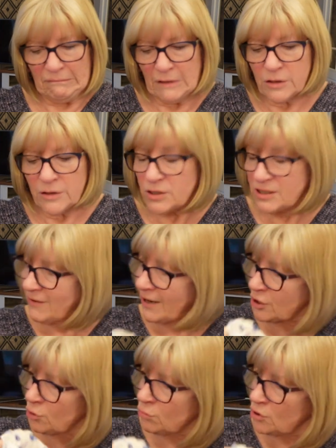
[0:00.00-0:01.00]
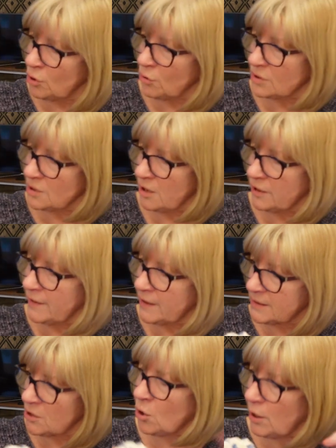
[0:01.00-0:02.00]
Because they're actual dogs, aren't they? That
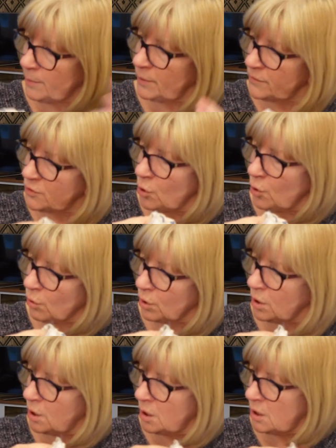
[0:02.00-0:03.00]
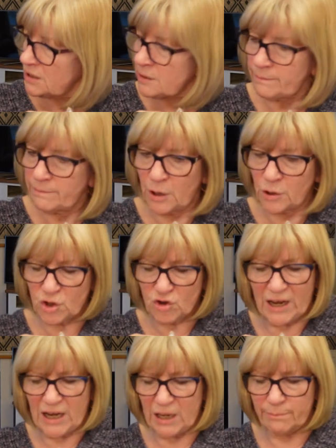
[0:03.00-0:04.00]
type of dog. It's an
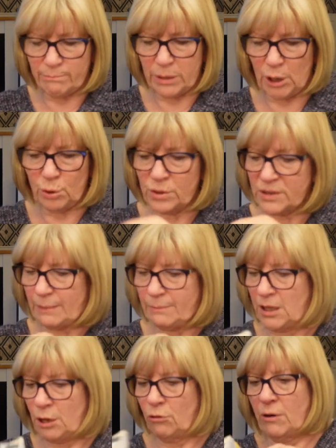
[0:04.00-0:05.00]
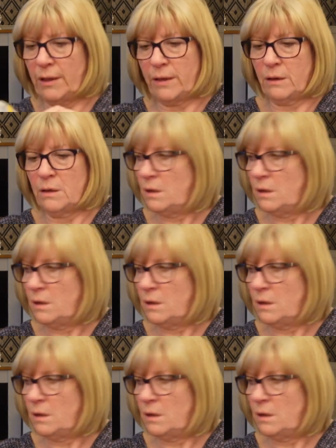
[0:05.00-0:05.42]
Australian blue something or other.